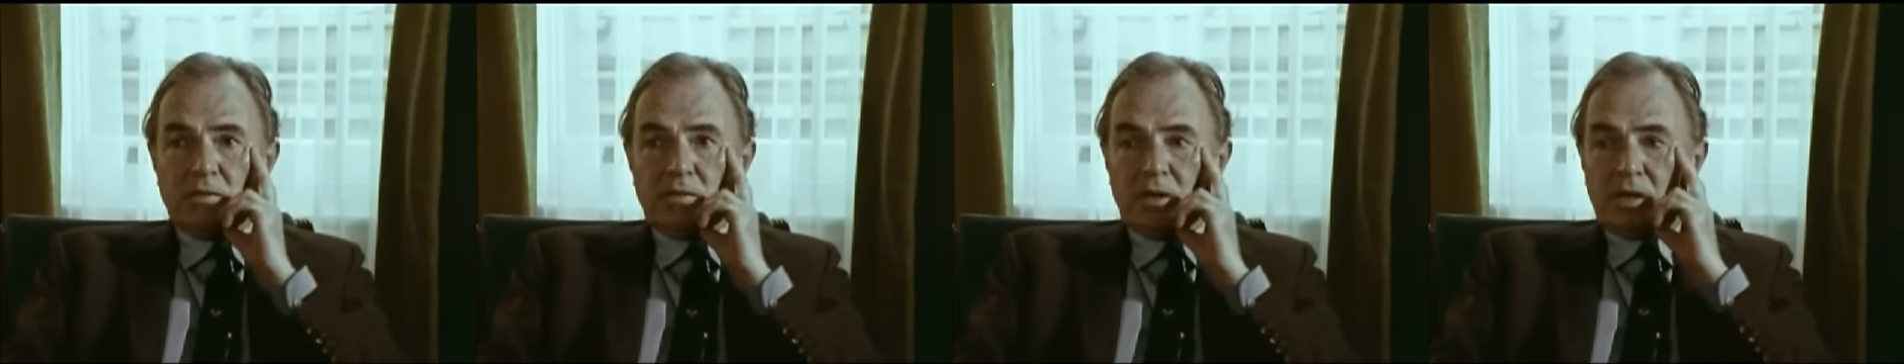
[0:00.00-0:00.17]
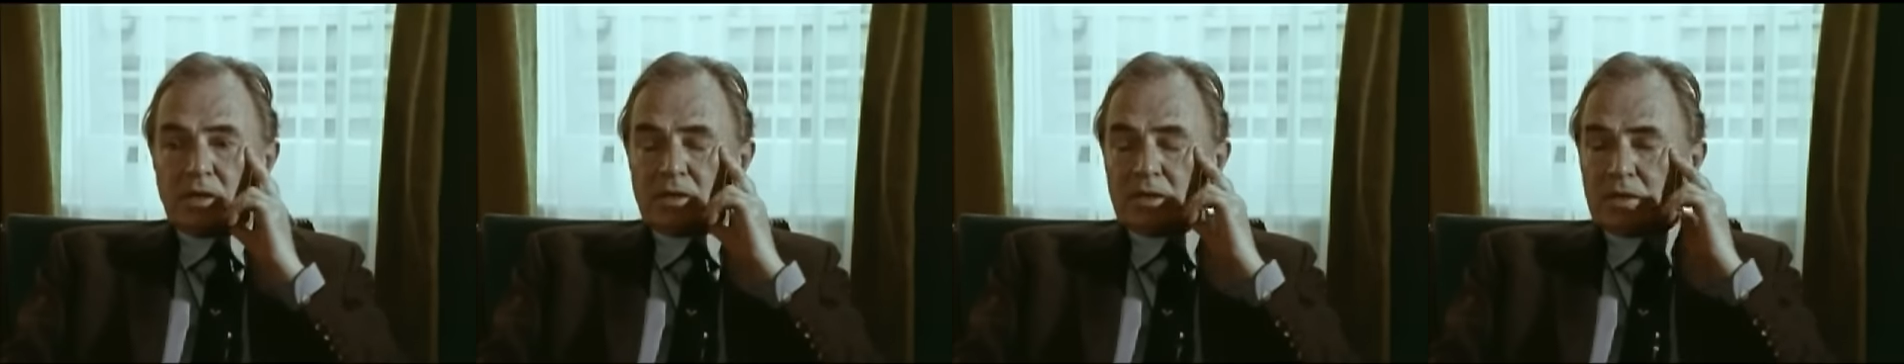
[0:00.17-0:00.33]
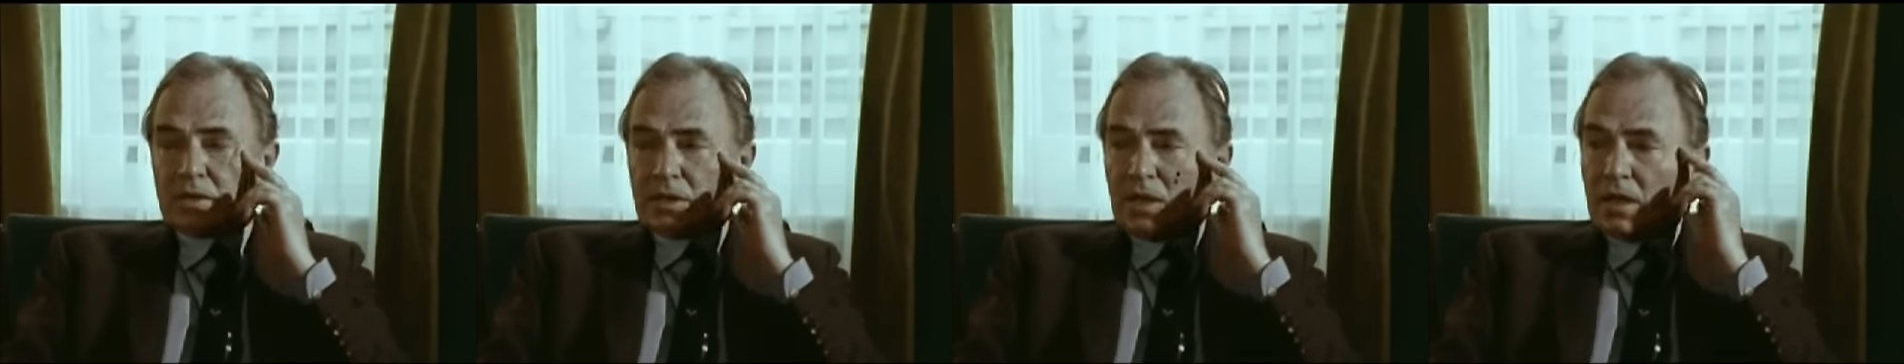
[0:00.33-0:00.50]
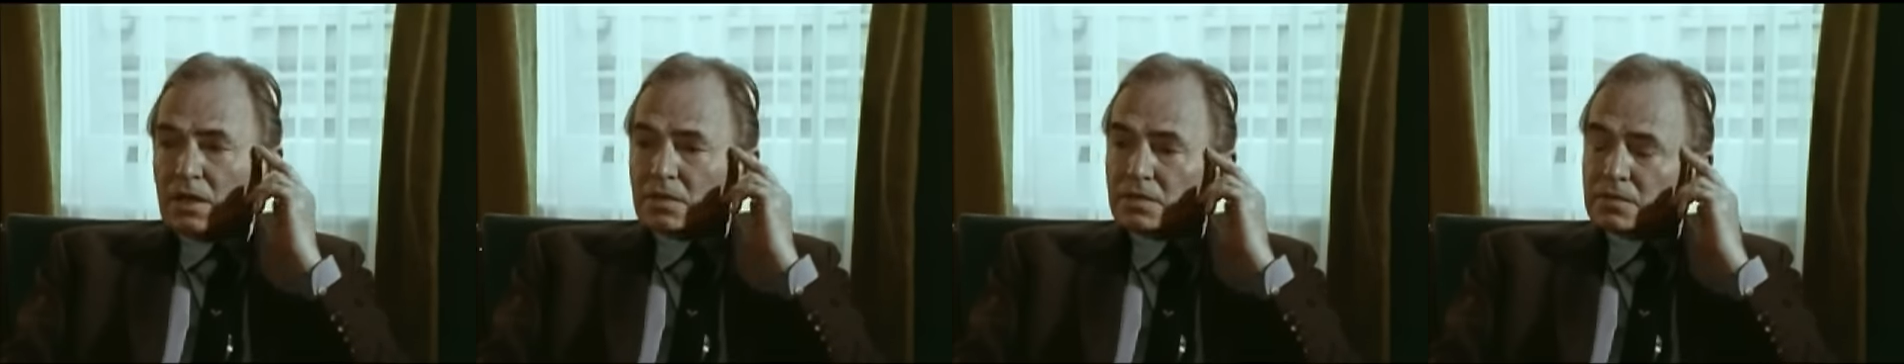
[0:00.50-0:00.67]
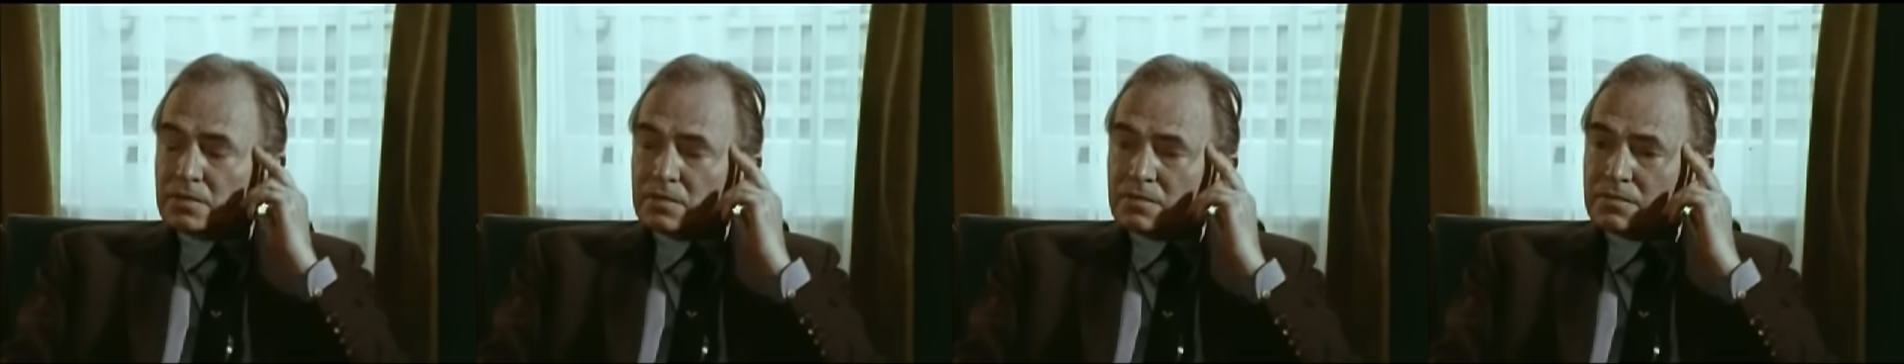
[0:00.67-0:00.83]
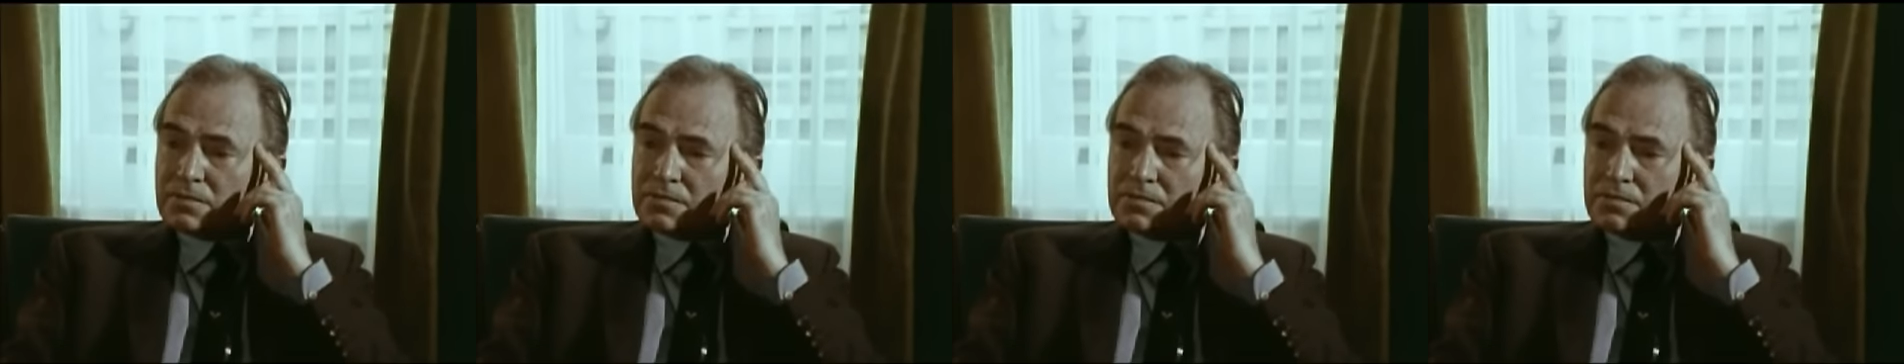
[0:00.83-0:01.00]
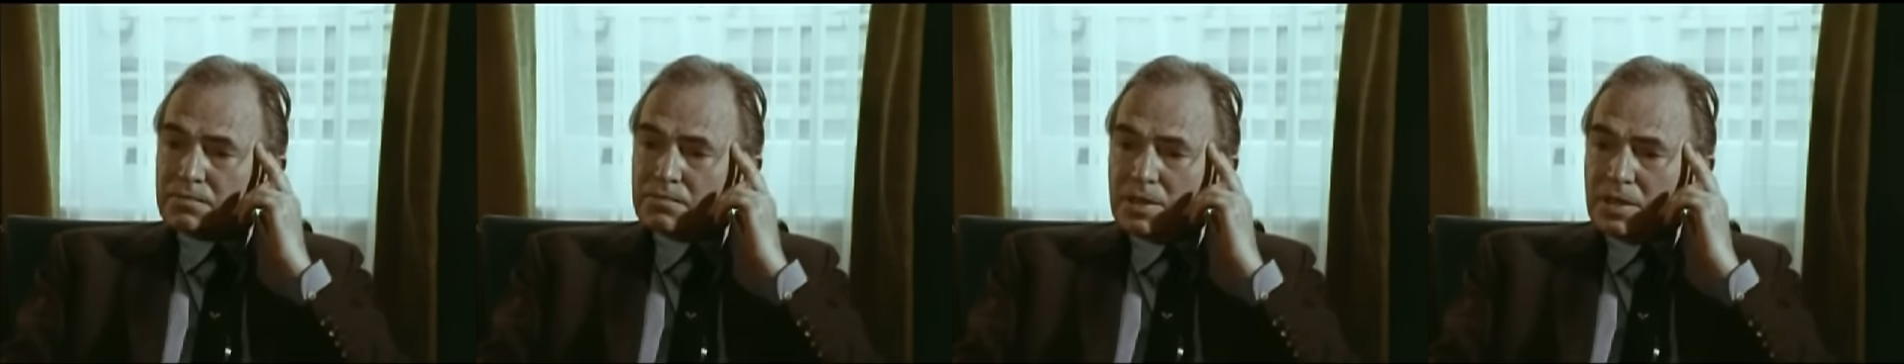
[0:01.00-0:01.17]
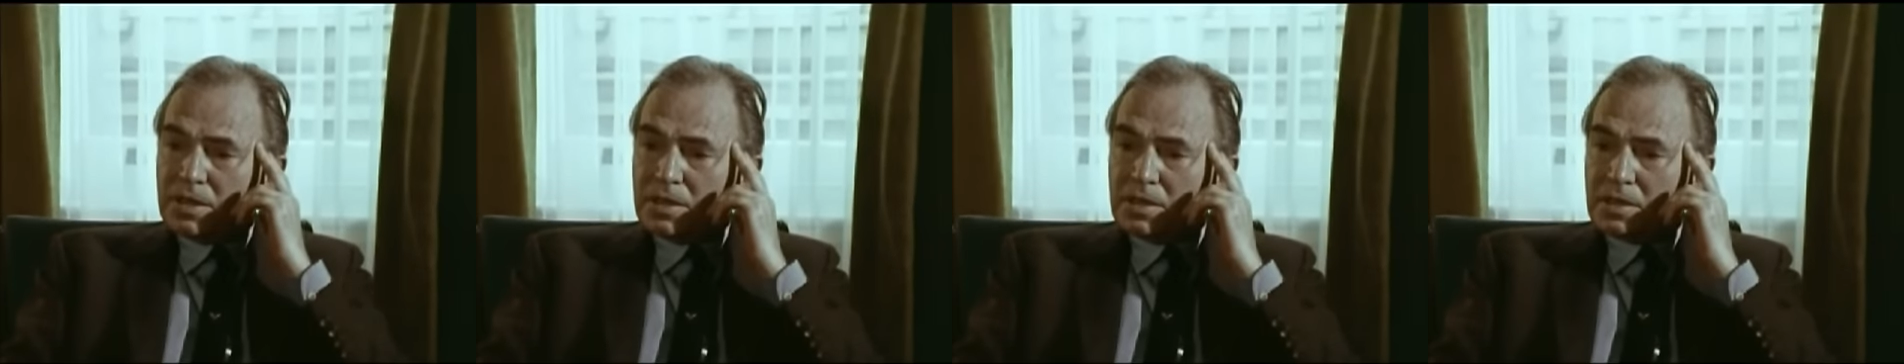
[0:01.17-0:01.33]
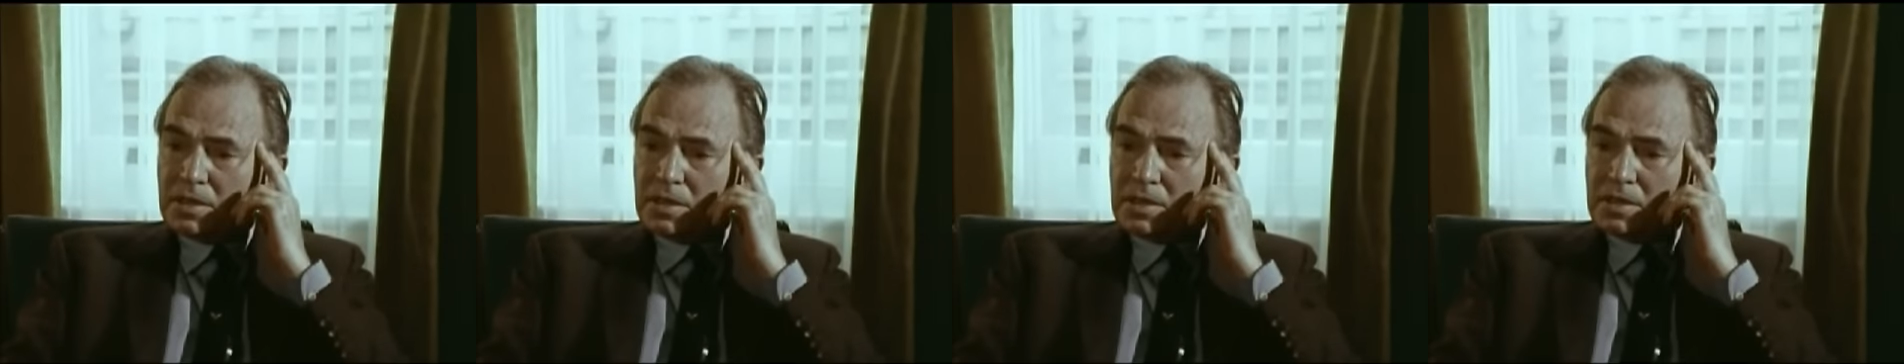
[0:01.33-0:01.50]
on account of
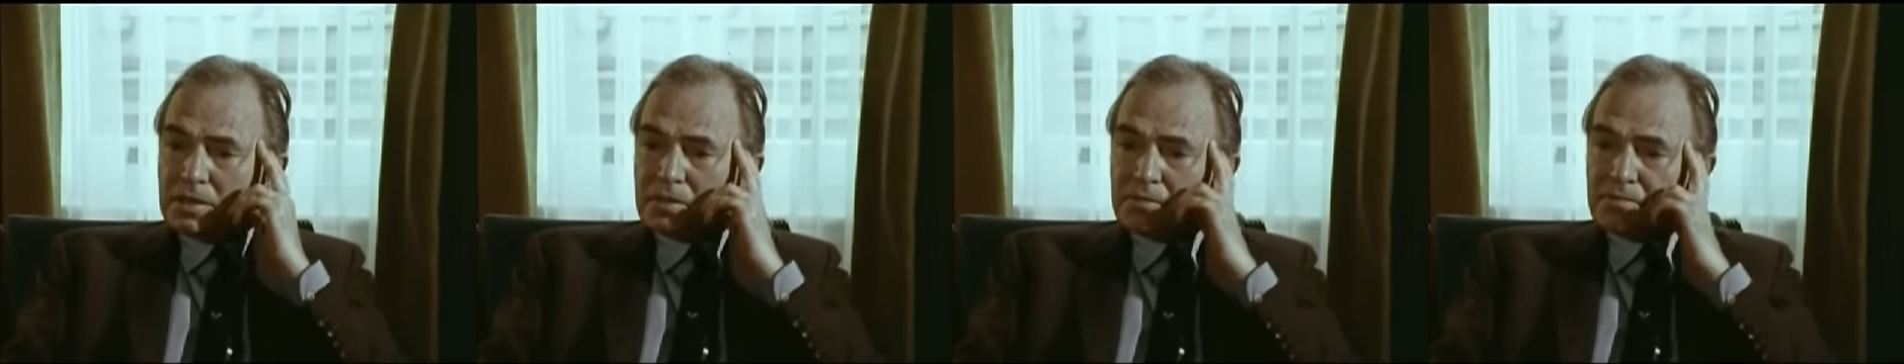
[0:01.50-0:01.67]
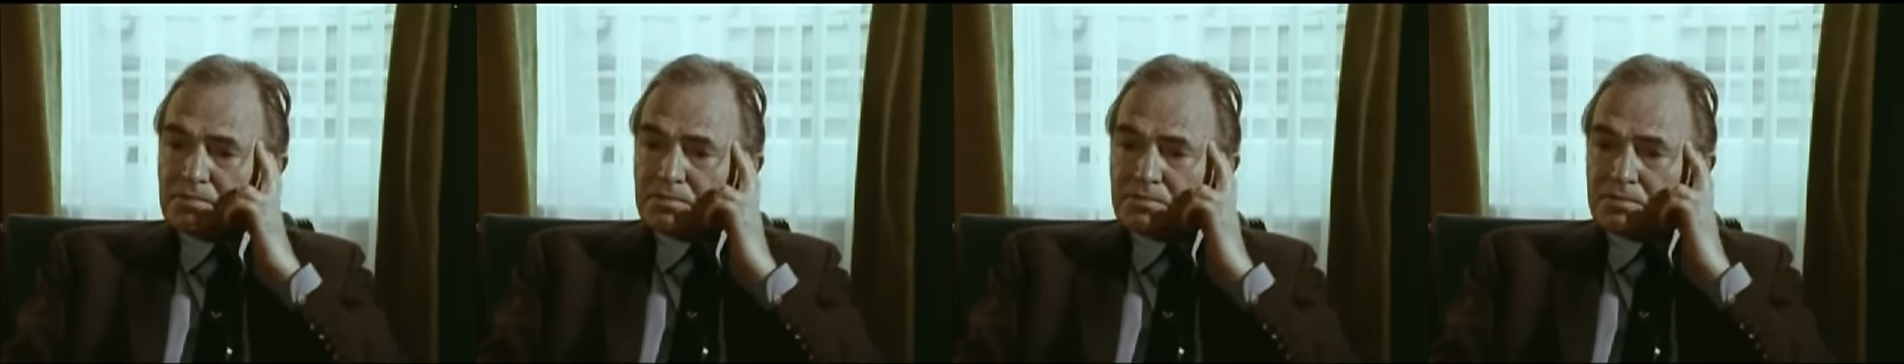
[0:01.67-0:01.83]
being in a